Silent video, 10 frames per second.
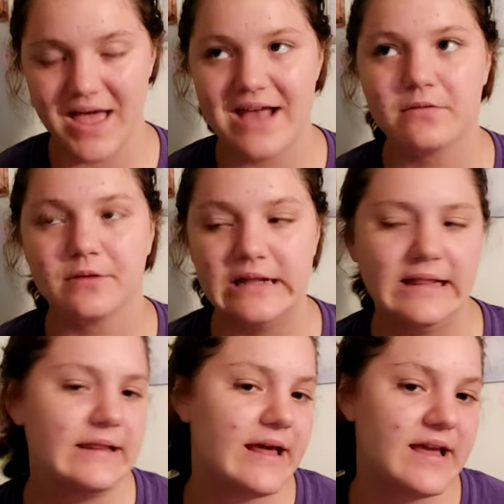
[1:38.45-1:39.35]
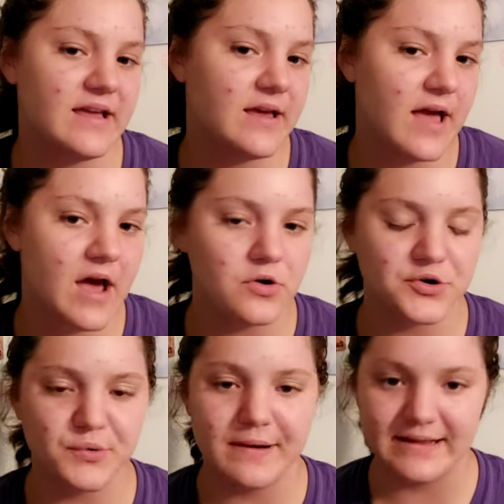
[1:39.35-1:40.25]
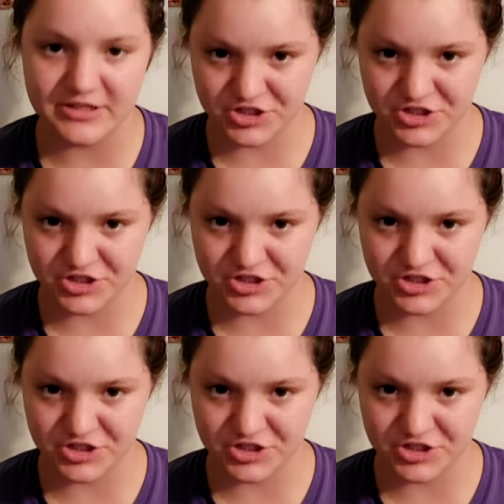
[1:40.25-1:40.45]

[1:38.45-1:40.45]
I really like how Cruella